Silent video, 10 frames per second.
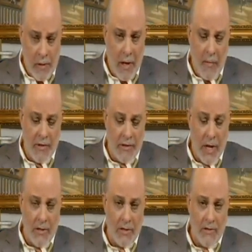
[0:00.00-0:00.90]
a couple of
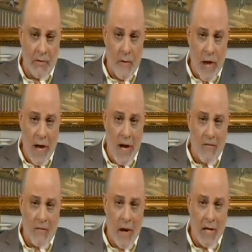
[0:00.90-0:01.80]
sentences from
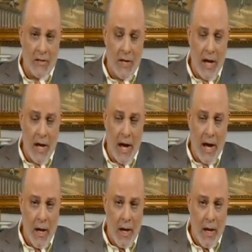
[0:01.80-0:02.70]
Anne Frank's diary.